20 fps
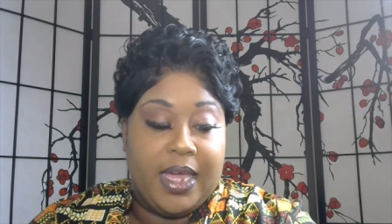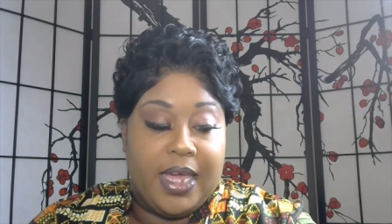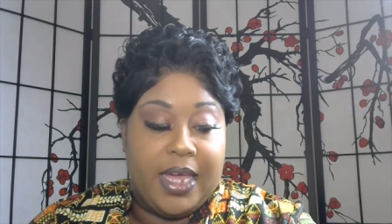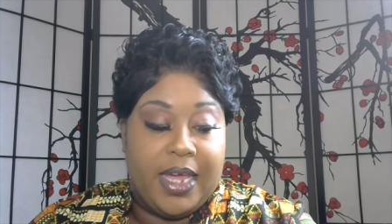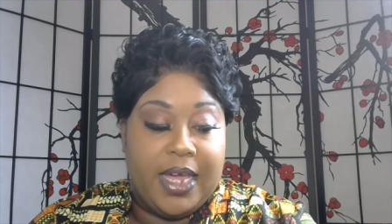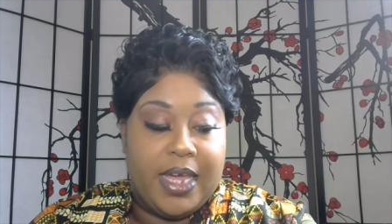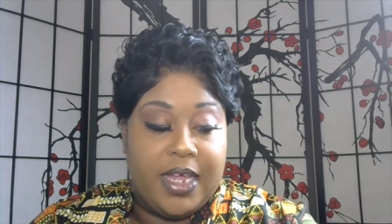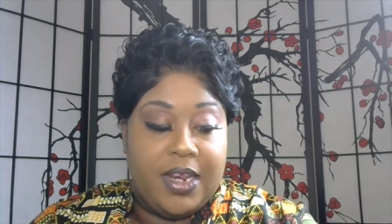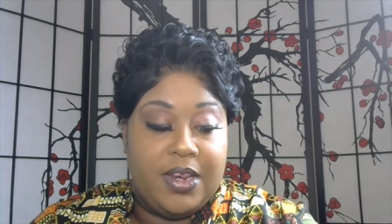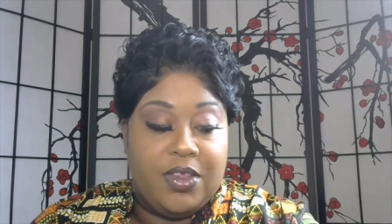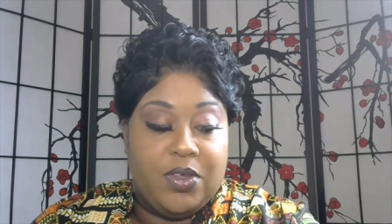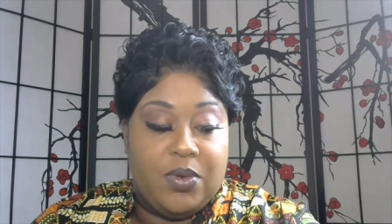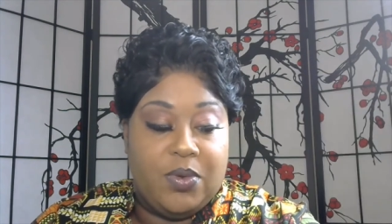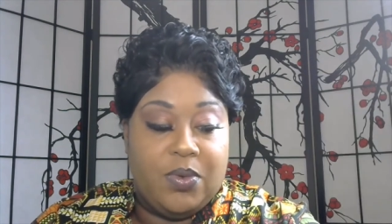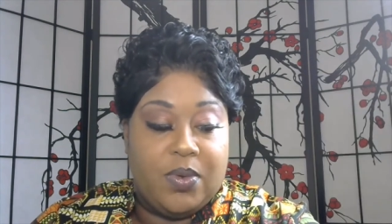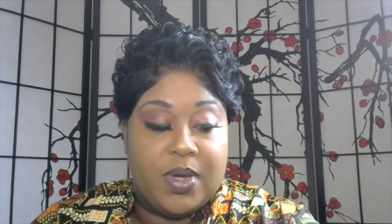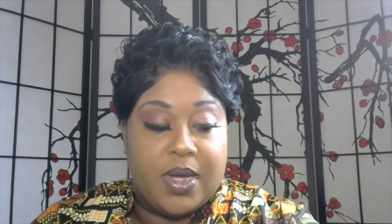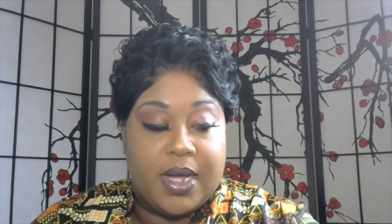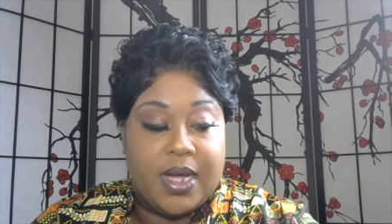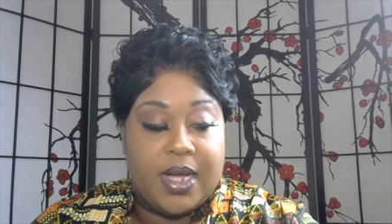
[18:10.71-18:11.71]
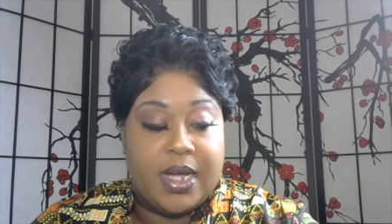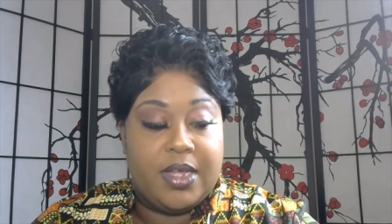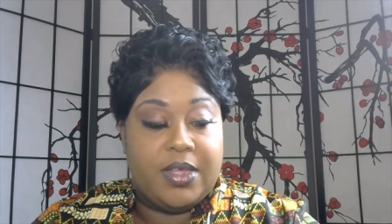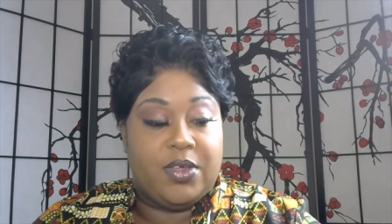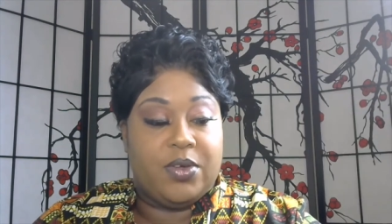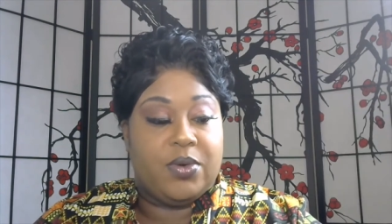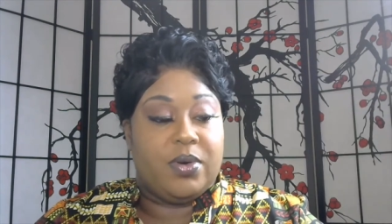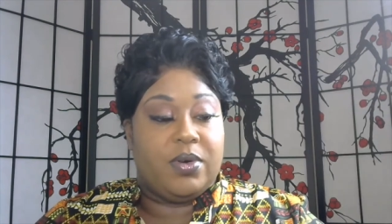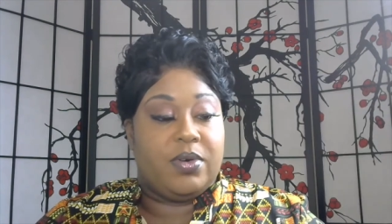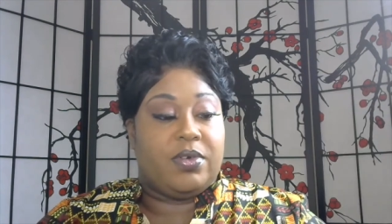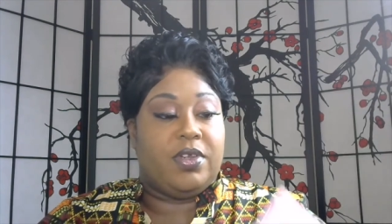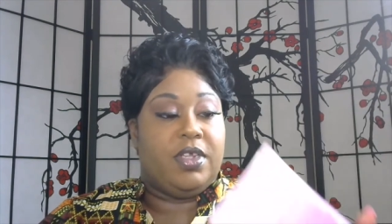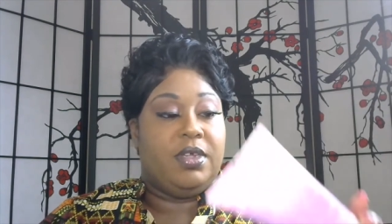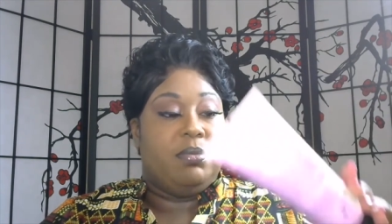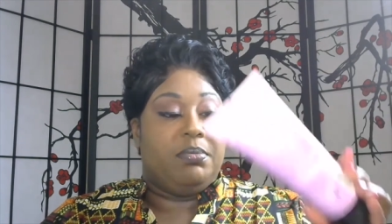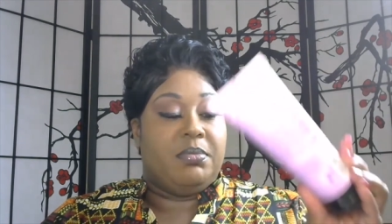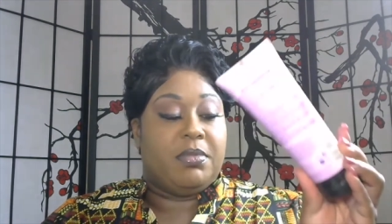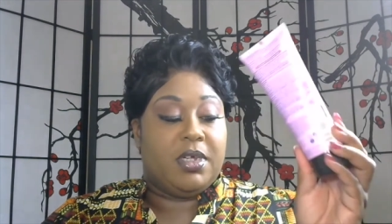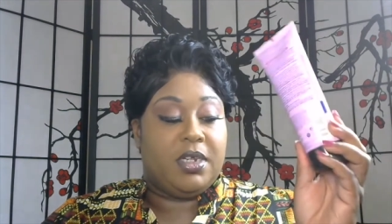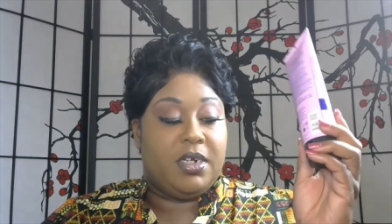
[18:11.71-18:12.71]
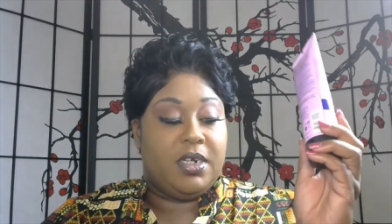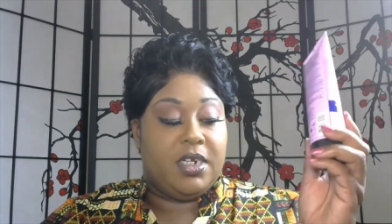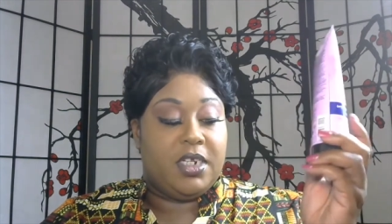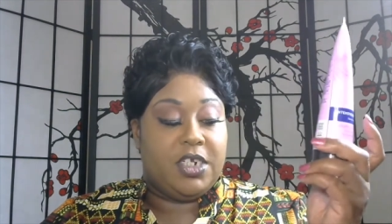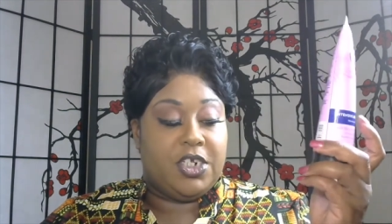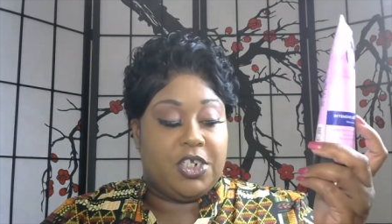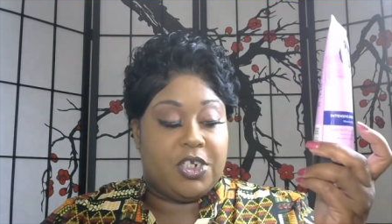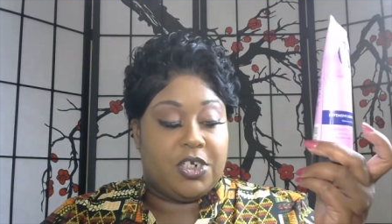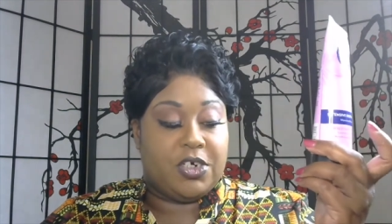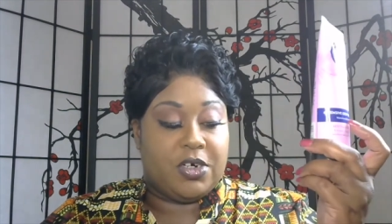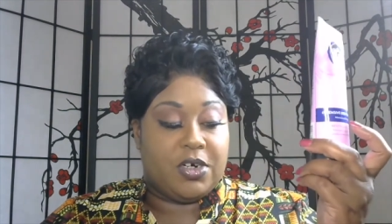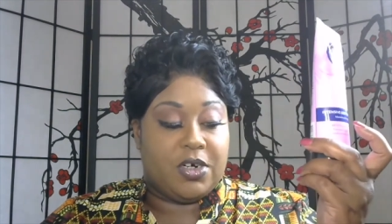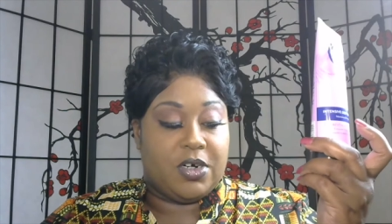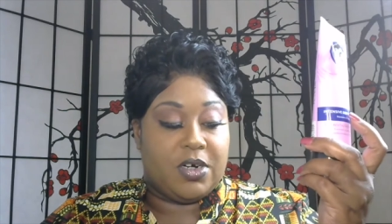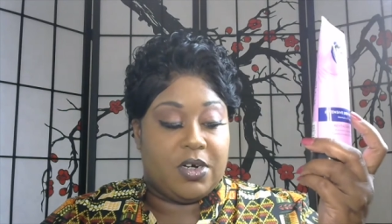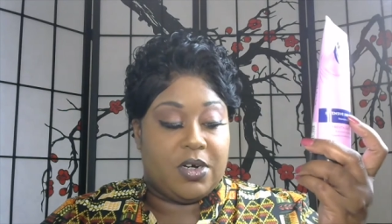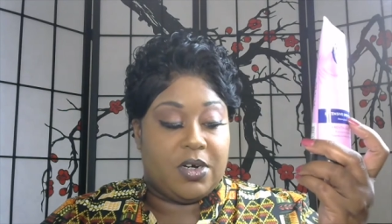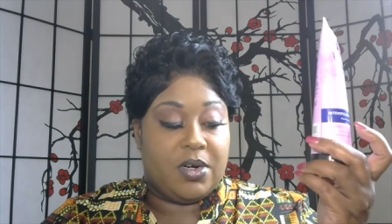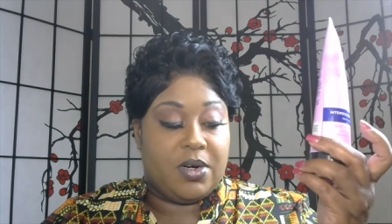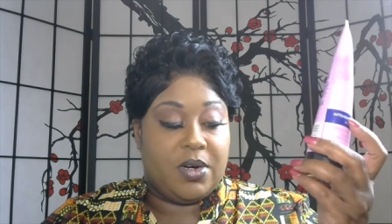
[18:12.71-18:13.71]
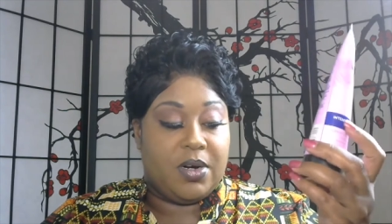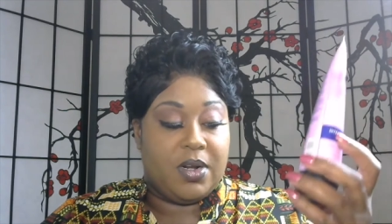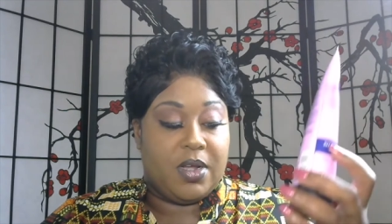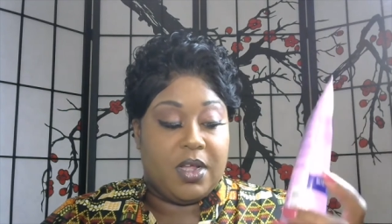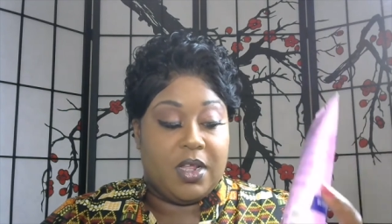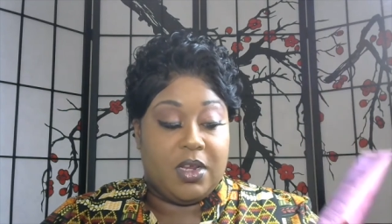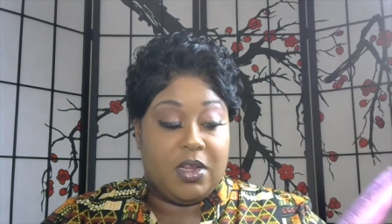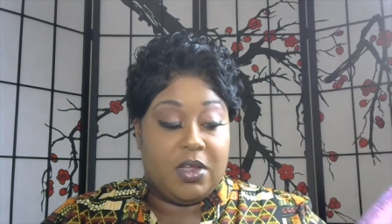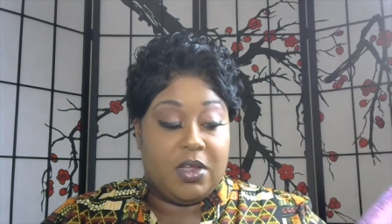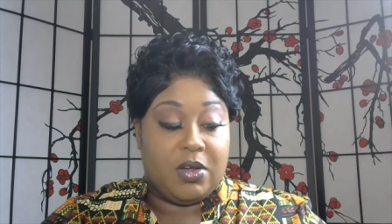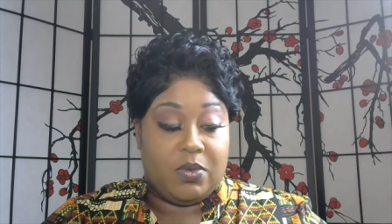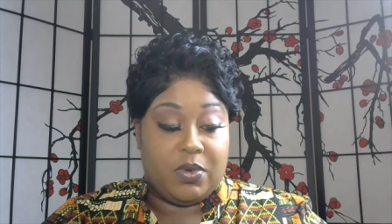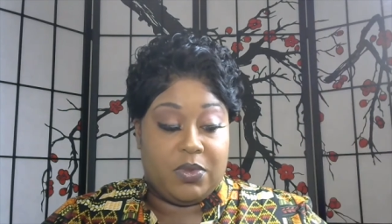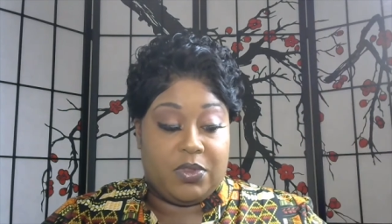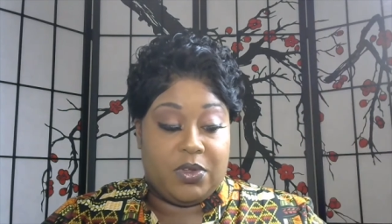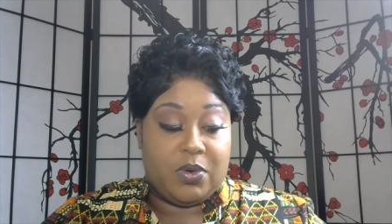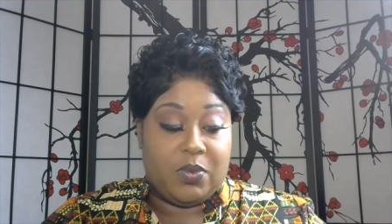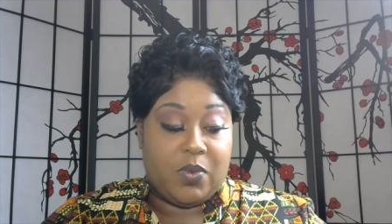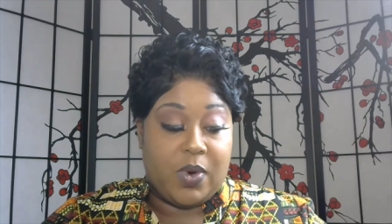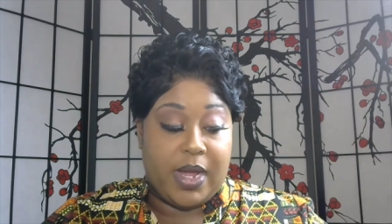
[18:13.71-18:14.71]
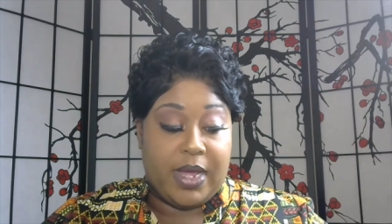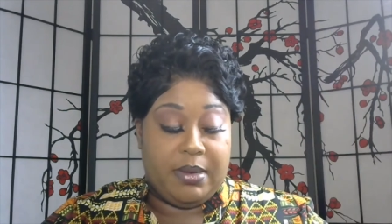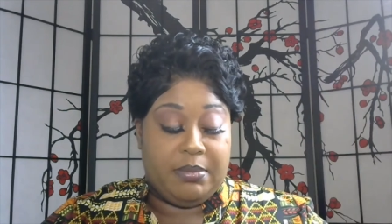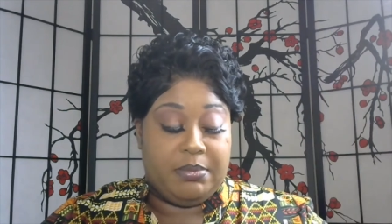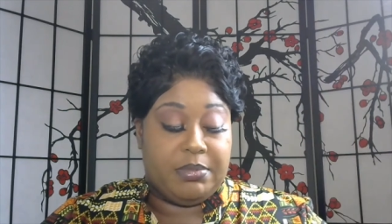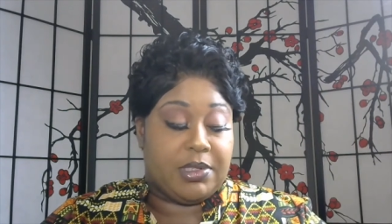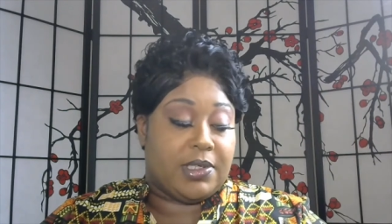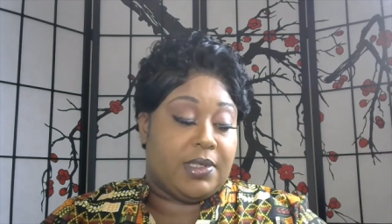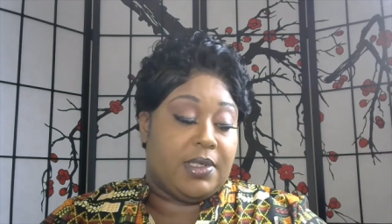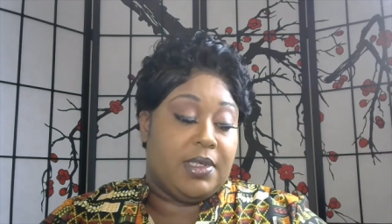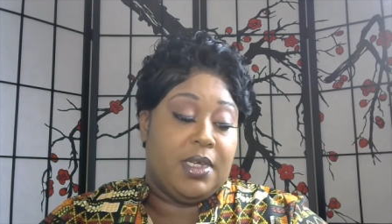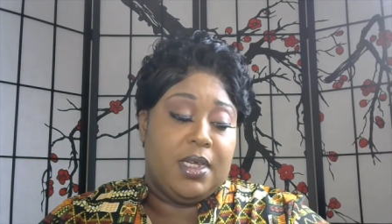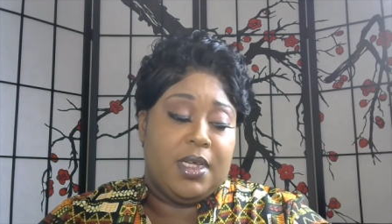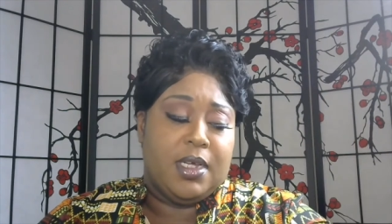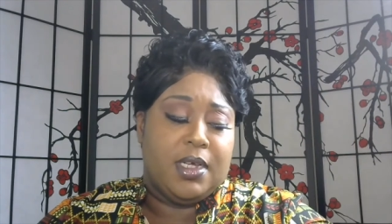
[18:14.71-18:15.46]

and you got your deep conditioner along with your wipes.